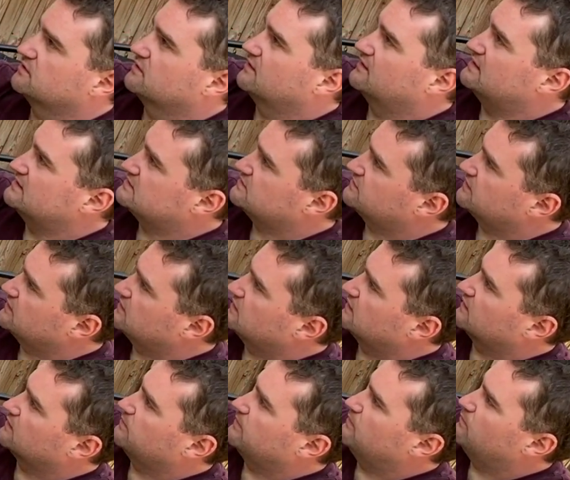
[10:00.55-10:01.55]
I need to think a
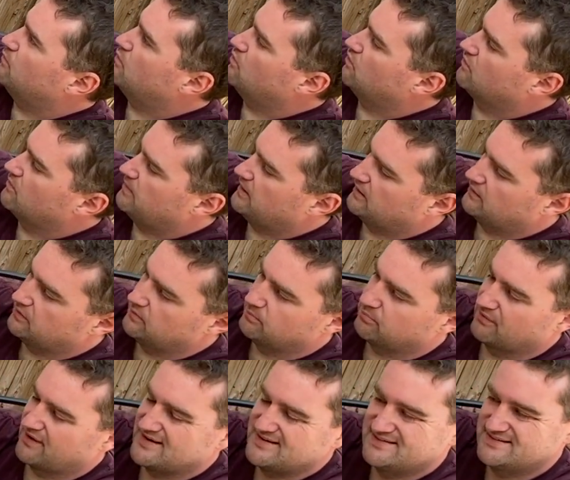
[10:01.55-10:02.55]
little bit more about the
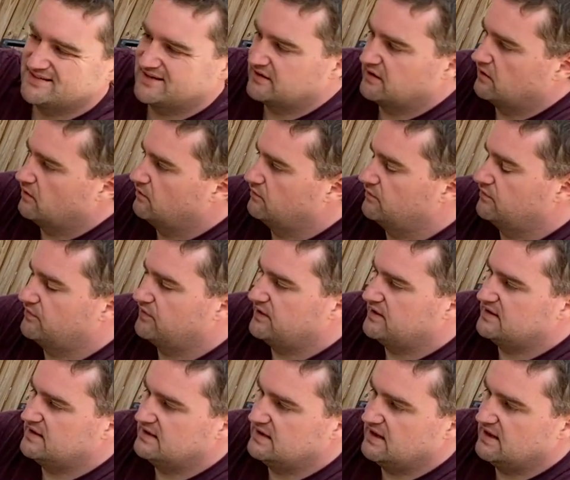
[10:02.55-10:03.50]
bracing of the